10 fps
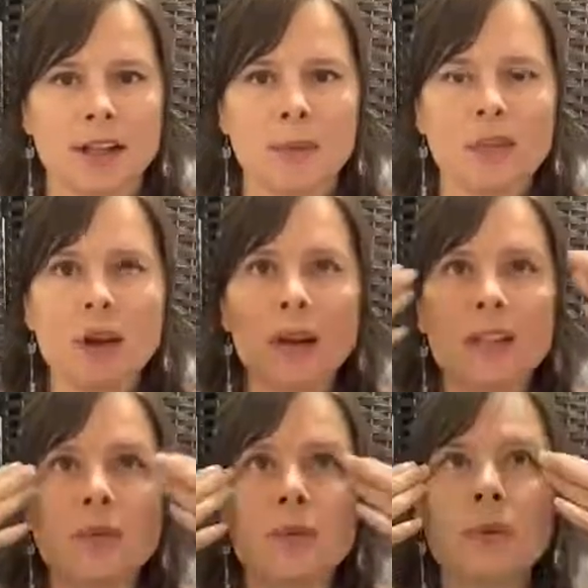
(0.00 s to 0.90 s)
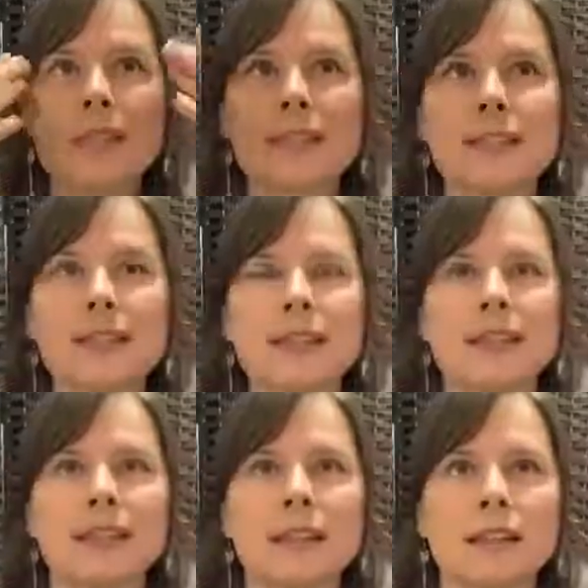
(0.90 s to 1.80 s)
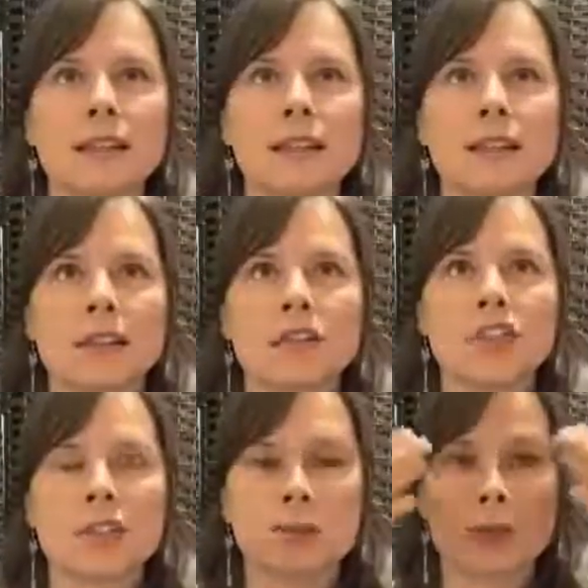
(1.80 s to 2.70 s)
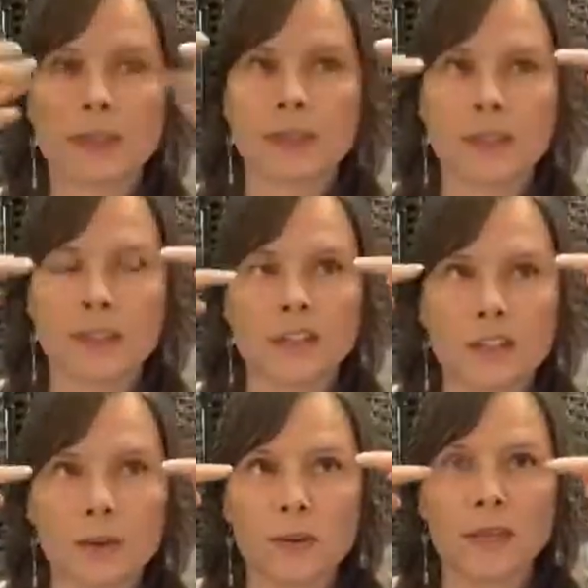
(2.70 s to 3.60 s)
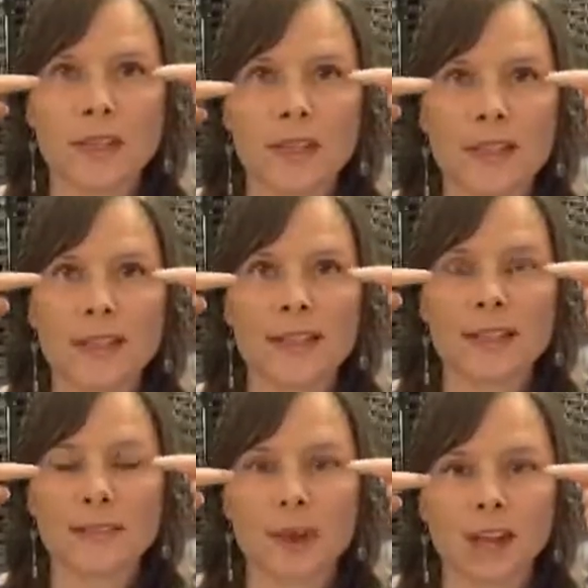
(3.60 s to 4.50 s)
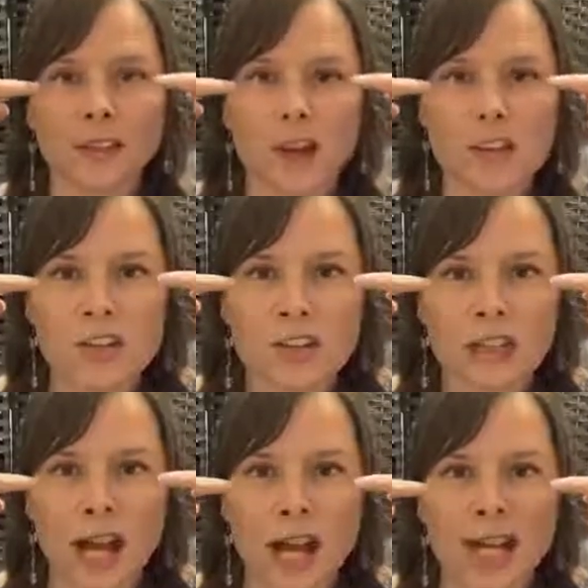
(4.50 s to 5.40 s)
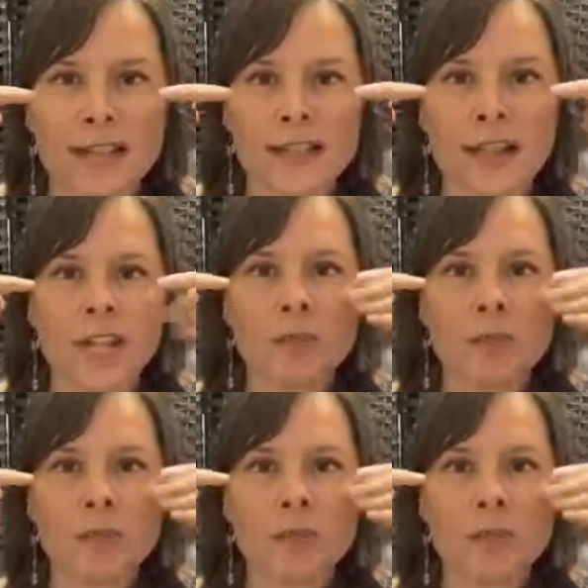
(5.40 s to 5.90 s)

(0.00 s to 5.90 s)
beyond what we see just with these biological eyes,